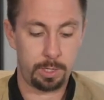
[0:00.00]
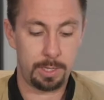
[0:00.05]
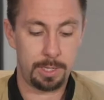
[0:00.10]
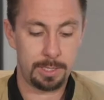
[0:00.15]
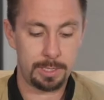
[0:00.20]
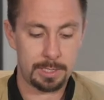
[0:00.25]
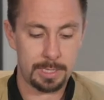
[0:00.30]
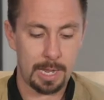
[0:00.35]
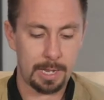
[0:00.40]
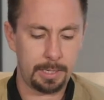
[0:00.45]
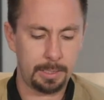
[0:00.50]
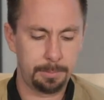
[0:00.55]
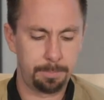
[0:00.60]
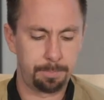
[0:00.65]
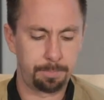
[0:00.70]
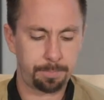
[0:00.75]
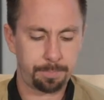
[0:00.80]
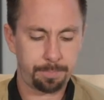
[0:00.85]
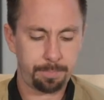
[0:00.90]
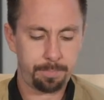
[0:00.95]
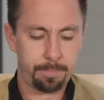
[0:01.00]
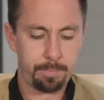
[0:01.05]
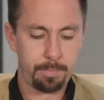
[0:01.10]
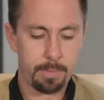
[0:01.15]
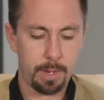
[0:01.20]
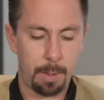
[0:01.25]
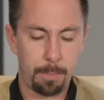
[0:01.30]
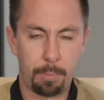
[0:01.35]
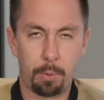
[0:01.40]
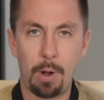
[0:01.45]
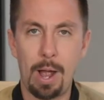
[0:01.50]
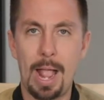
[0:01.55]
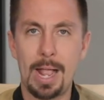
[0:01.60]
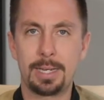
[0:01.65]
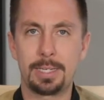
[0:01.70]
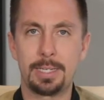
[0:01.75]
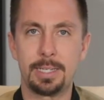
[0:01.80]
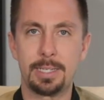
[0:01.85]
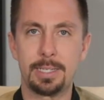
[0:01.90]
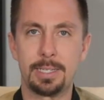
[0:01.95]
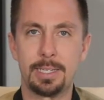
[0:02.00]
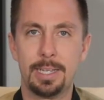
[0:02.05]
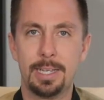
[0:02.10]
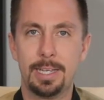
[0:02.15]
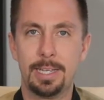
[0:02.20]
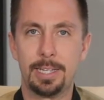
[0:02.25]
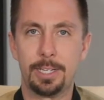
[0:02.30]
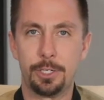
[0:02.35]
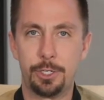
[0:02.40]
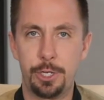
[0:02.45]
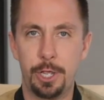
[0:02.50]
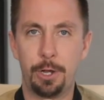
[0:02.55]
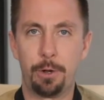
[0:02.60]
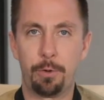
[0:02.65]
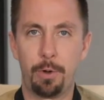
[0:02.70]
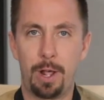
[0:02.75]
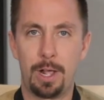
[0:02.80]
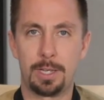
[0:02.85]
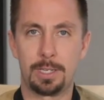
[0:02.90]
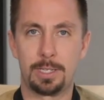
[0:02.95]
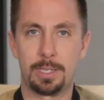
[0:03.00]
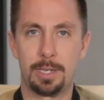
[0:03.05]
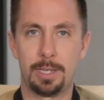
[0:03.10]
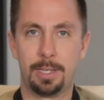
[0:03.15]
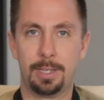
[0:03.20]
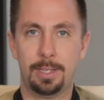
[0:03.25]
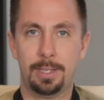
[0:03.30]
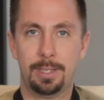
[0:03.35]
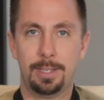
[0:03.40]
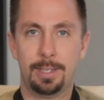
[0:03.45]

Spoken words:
Then second, practice generosity.